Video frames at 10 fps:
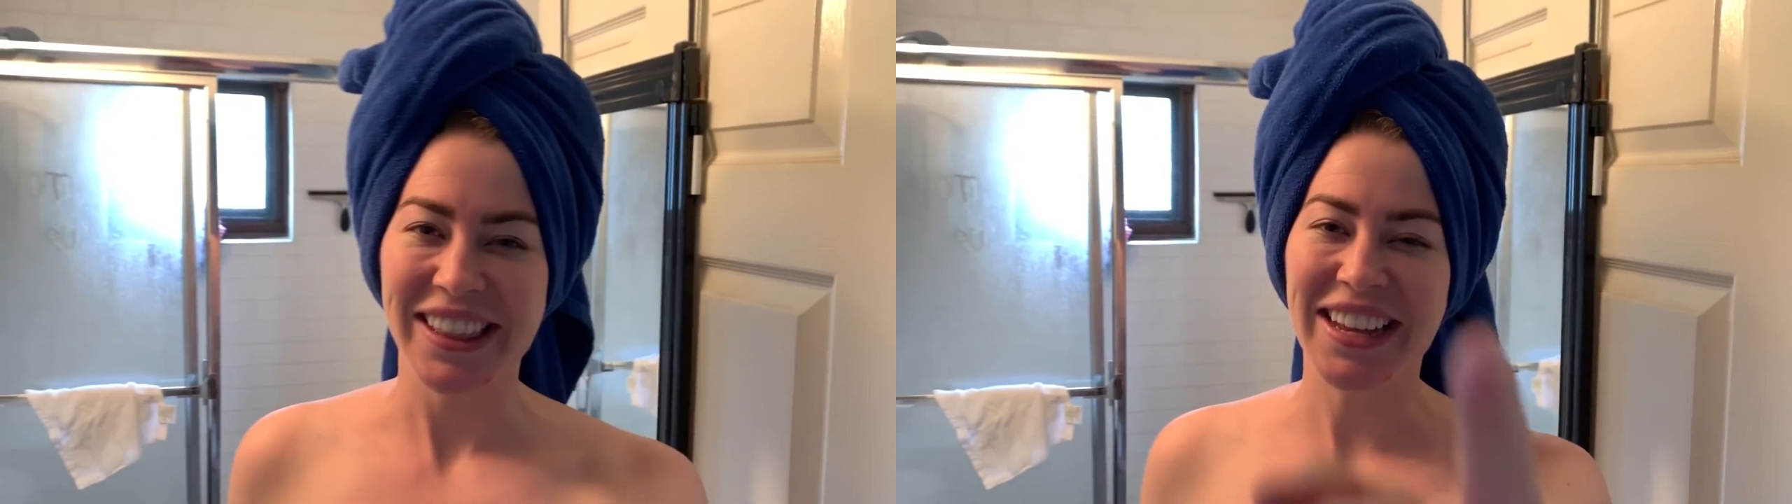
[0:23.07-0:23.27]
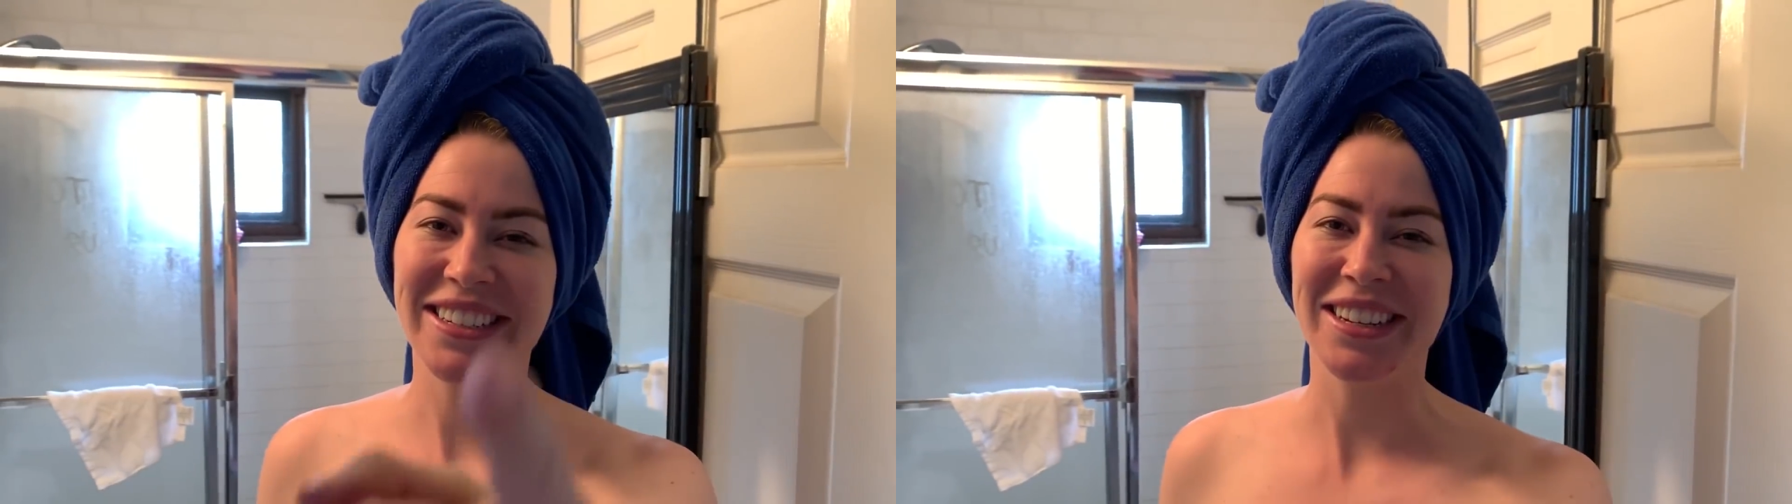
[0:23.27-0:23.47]

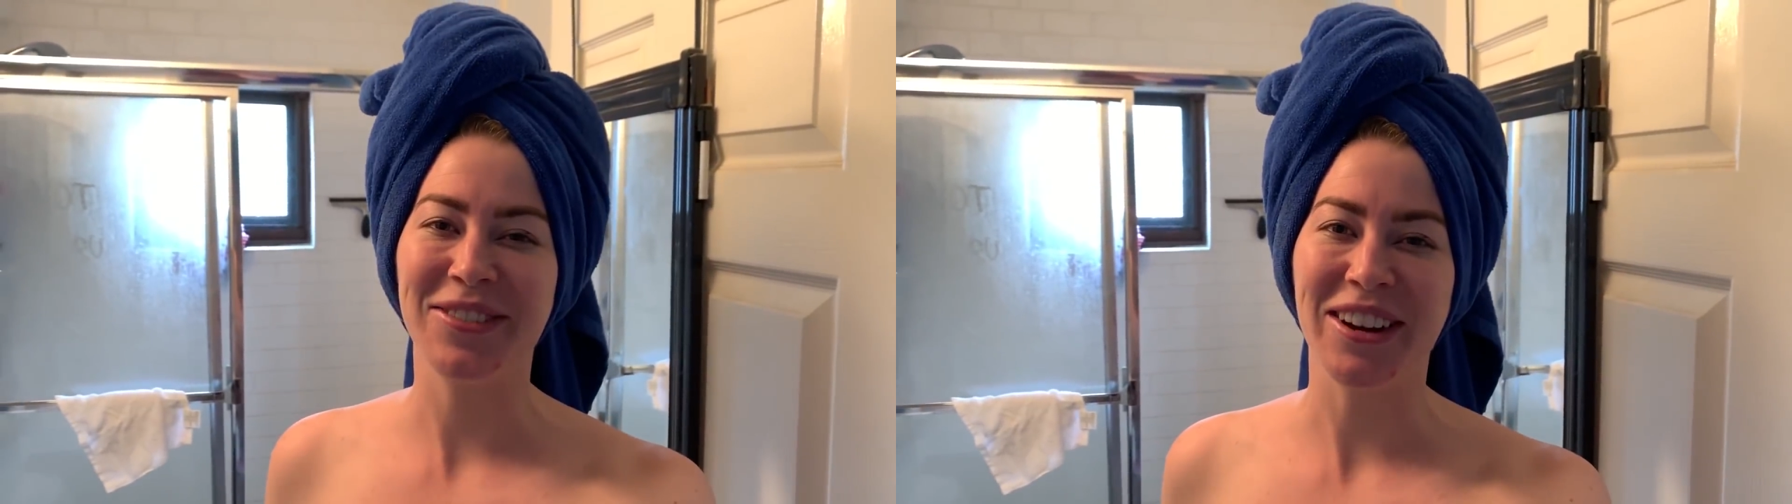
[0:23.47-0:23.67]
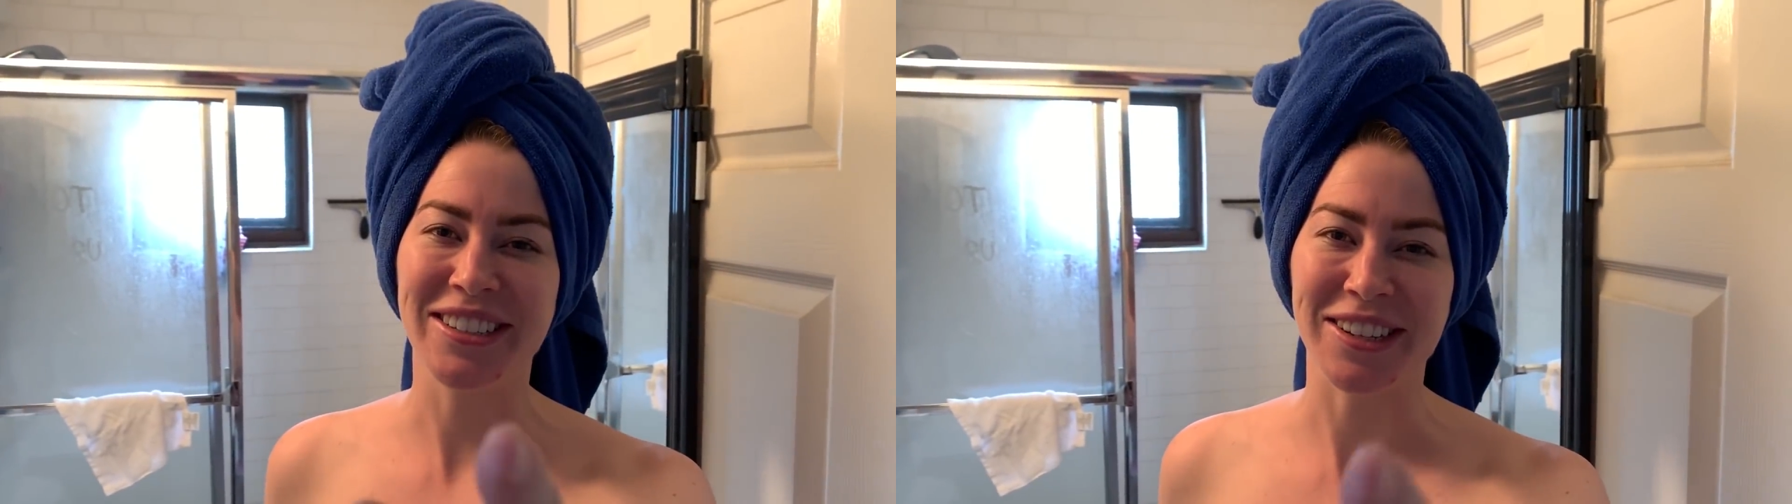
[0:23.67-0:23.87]
Let's see
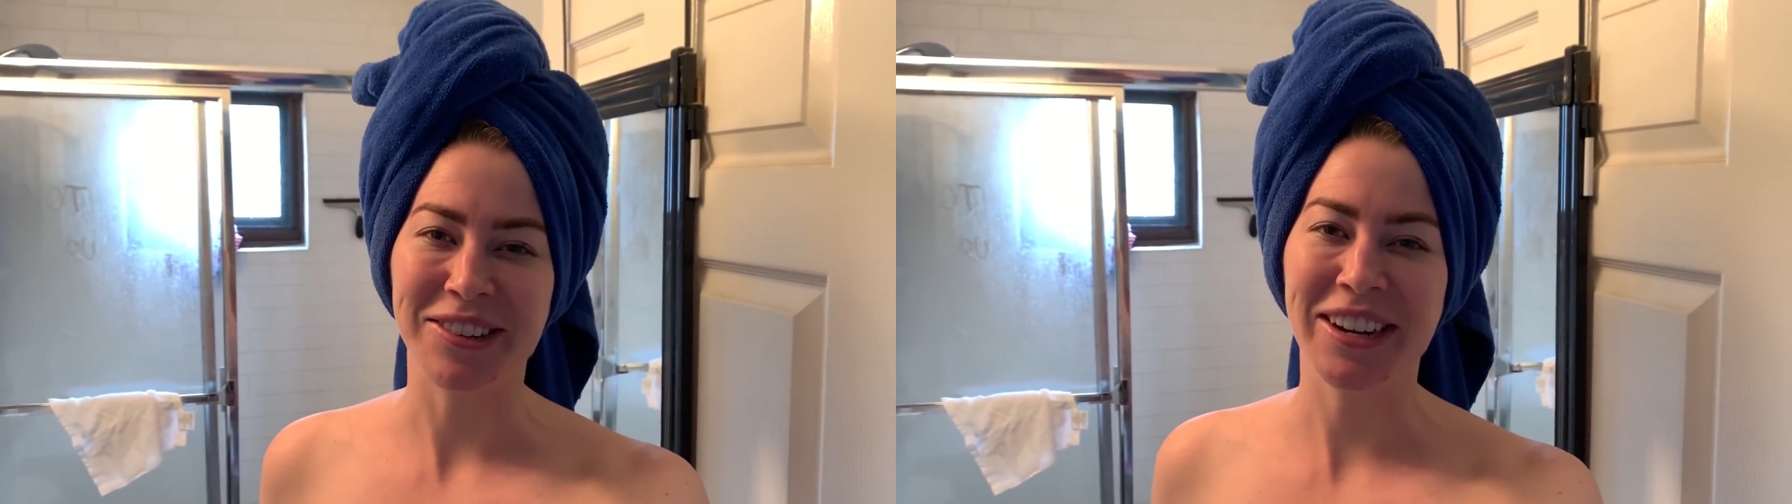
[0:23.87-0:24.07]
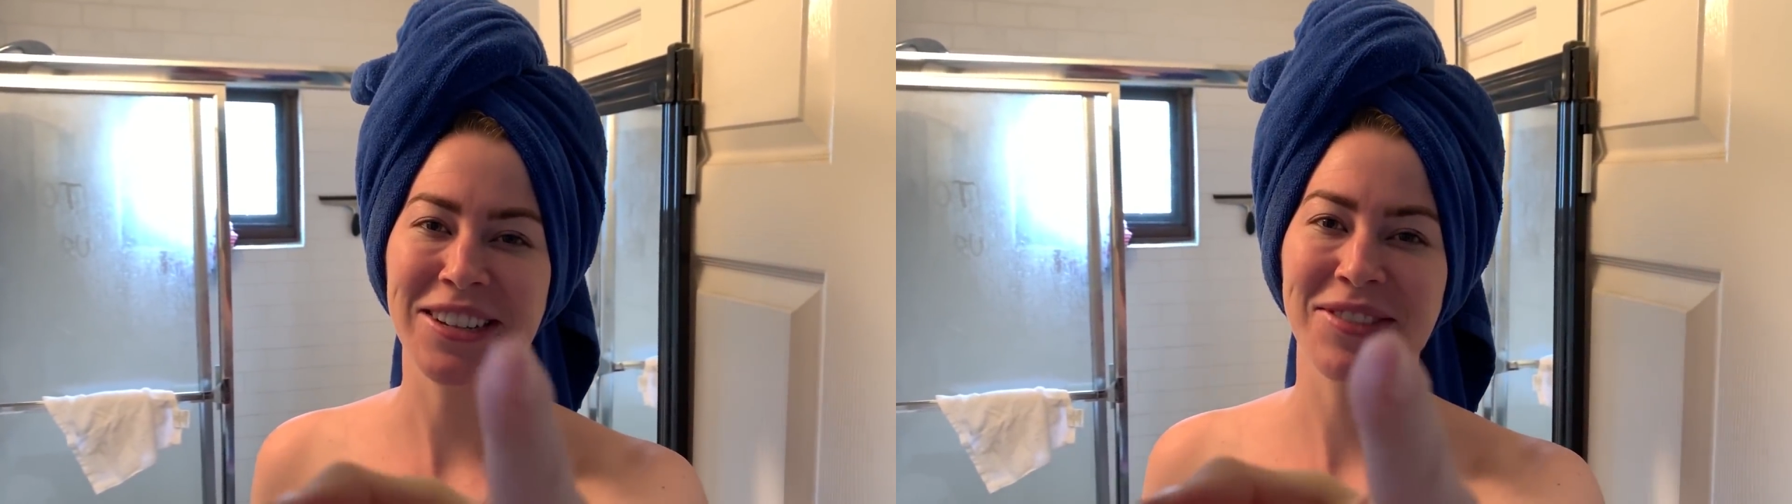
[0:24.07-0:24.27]
what's the
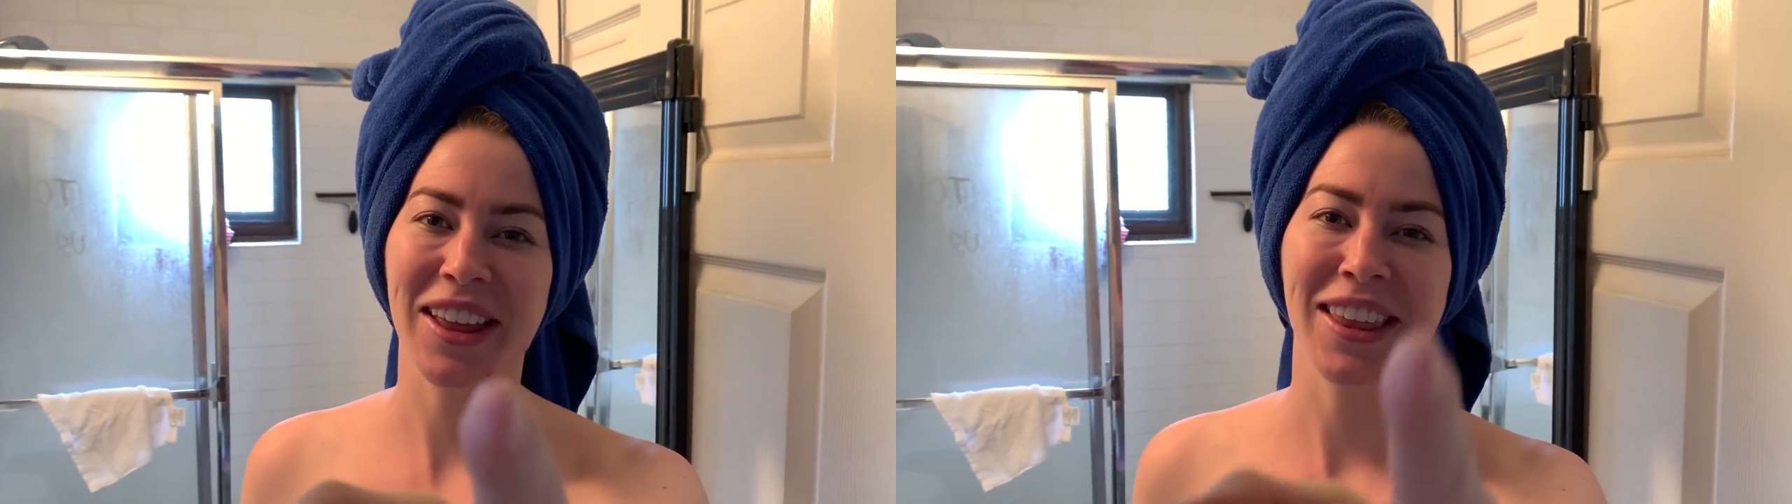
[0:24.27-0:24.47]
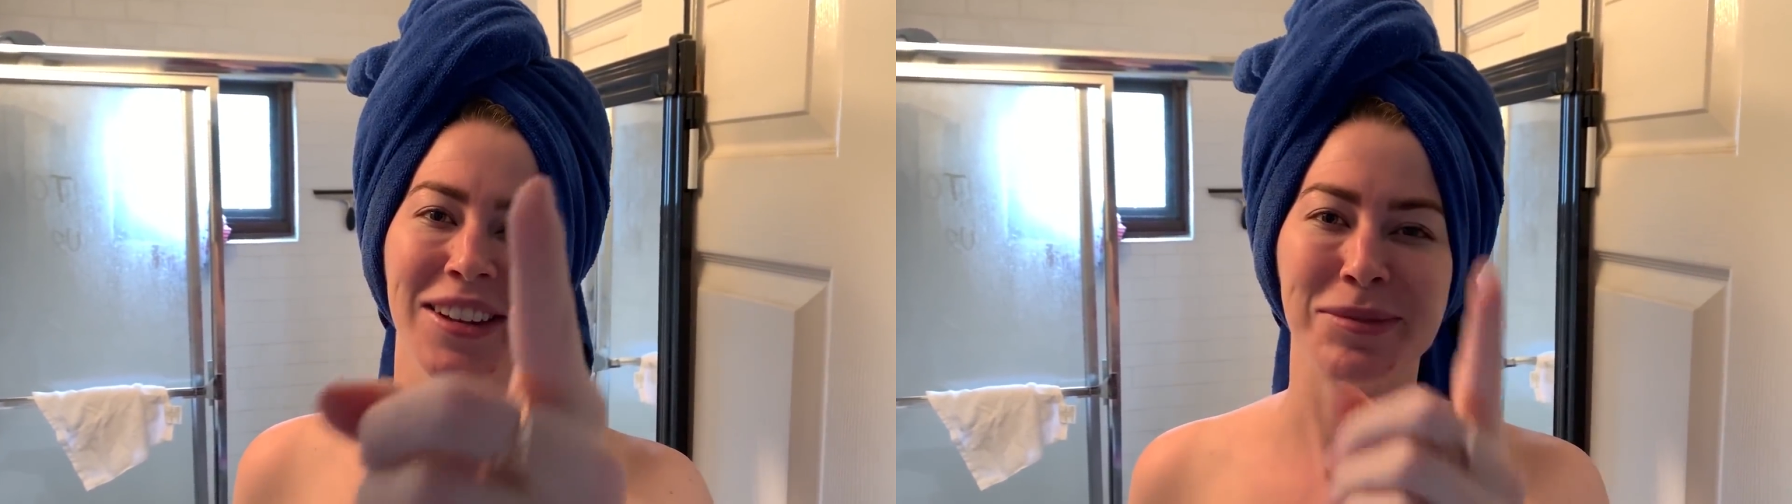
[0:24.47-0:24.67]
quickest
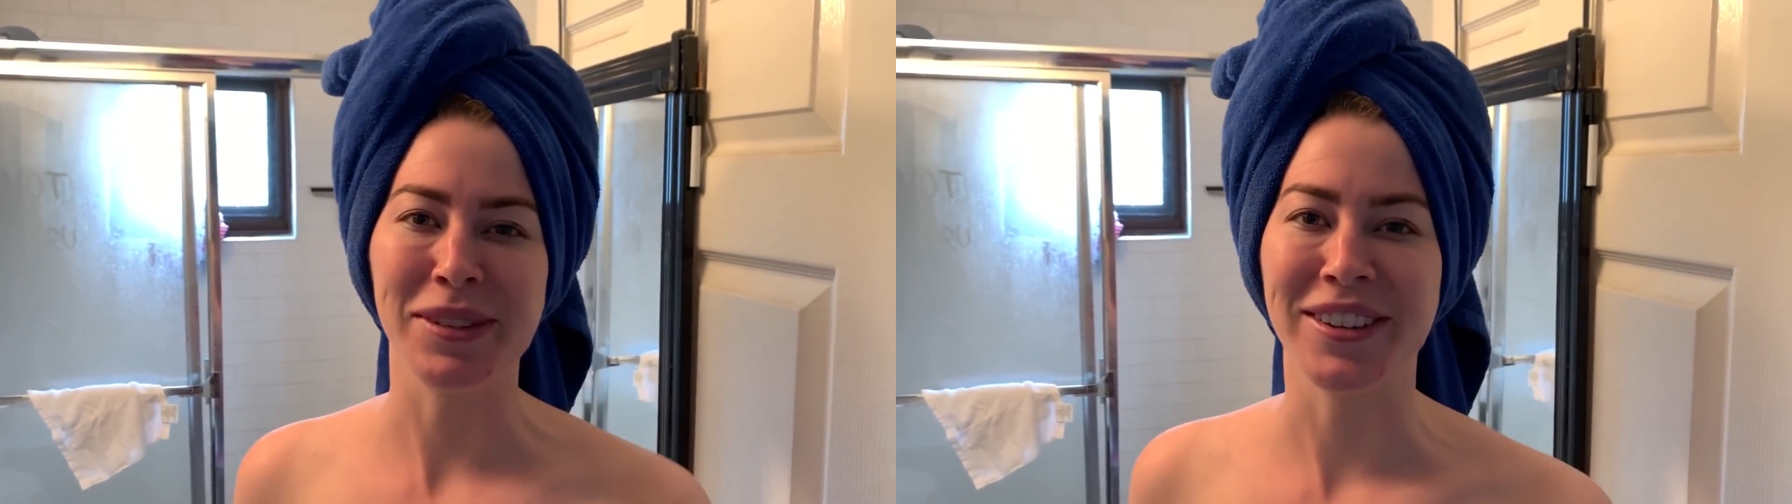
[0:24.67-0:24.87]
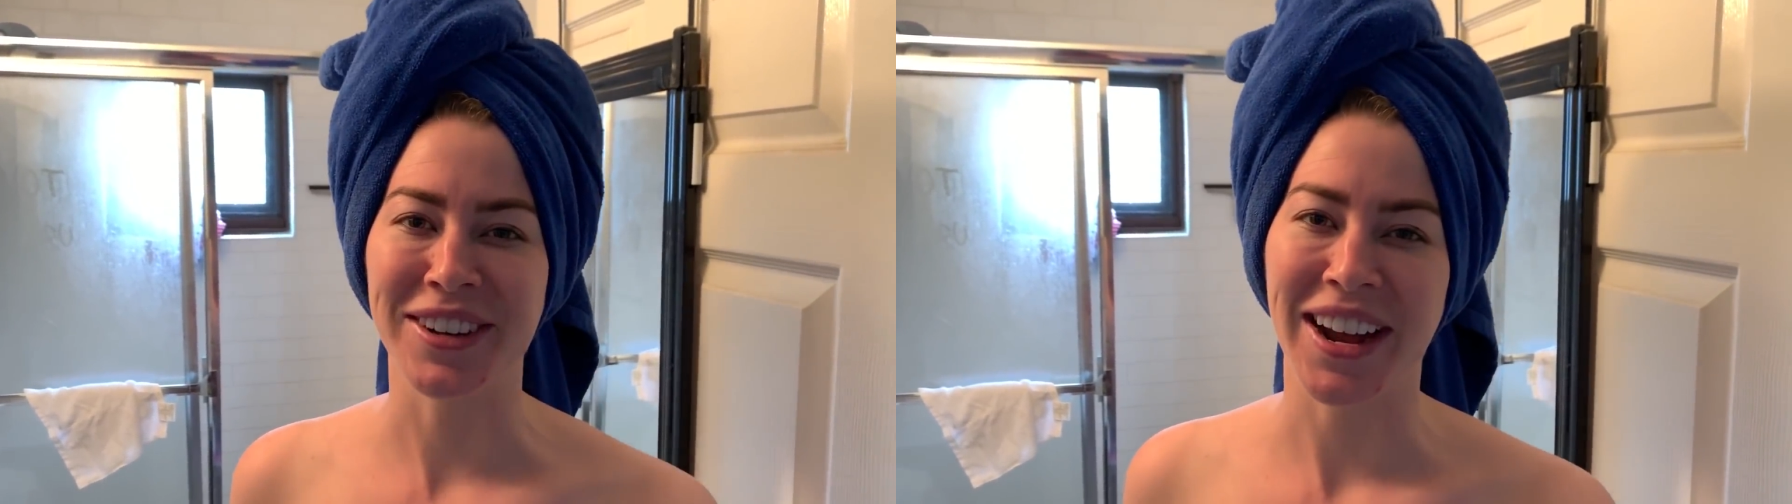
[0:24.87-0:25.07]
method to
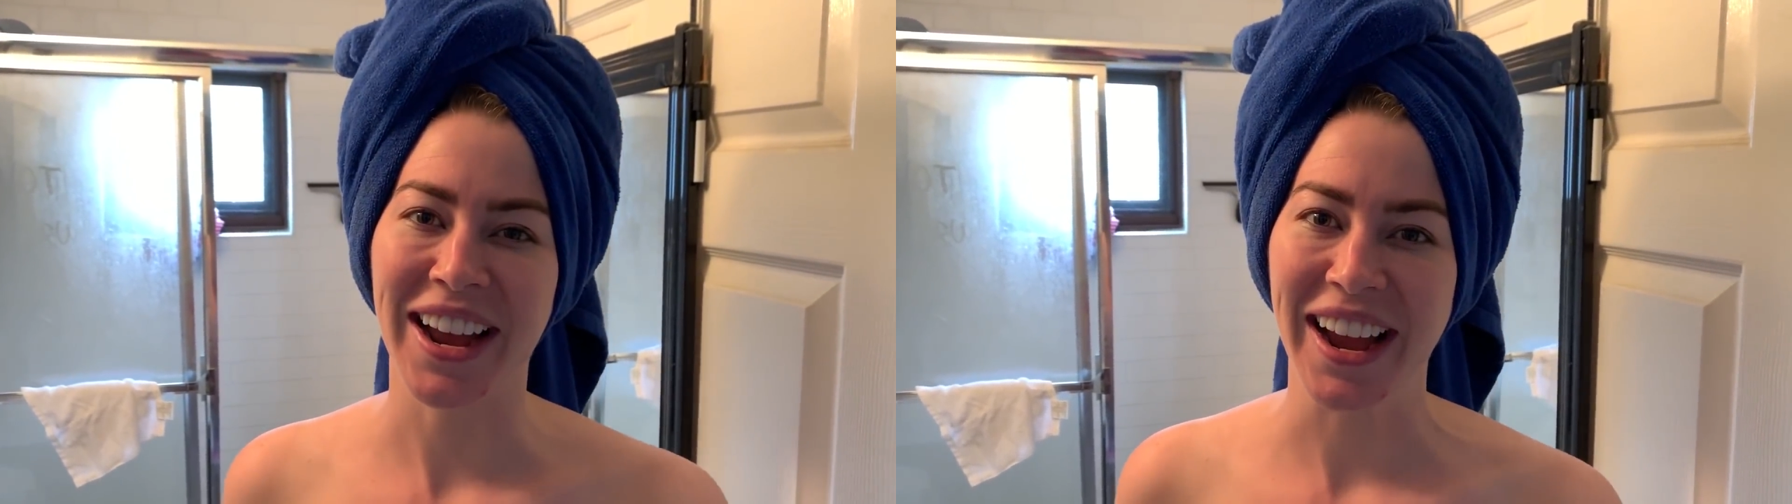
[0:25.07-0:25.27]
blow drying